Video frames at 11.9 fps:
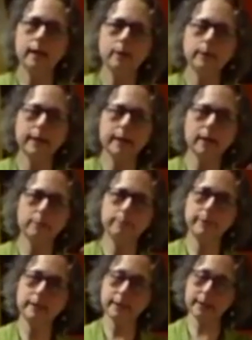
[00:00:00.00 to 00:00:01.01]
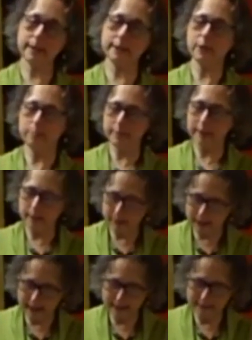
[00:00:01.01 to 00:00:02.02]
when our buildings open up
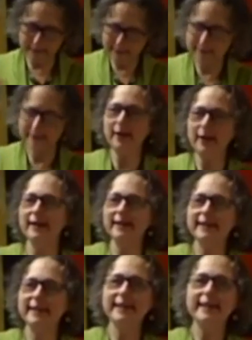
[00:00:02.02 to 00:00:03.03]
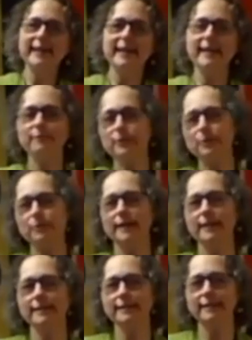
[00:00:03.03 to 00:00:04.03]
again, if you want
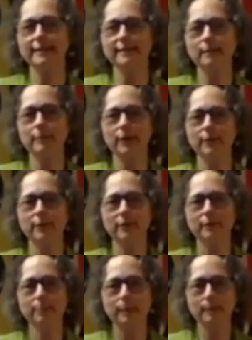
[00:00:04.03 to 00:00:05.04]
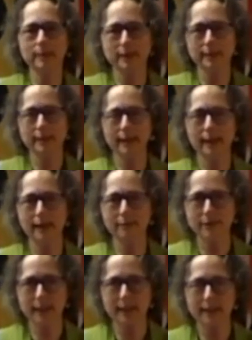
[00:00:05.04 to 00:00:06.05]
to see some other public art that I've
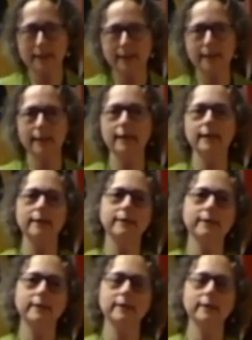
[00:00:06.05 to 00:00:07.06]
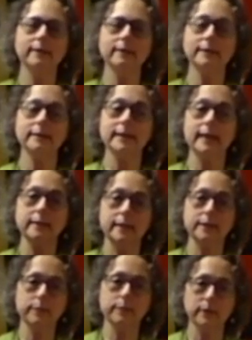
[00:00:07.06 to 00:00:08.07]
done, the stained
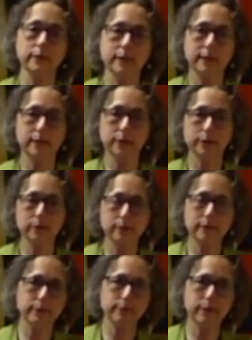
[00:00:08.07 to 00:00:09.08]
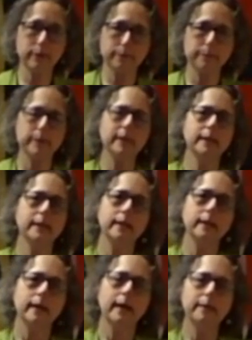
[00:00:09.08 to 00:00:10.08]
glass windows in the children's room
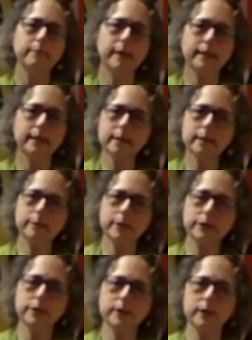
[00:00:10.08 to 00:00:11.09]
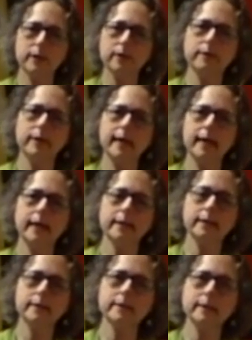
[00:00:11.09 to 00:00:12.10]
I made some years ago, and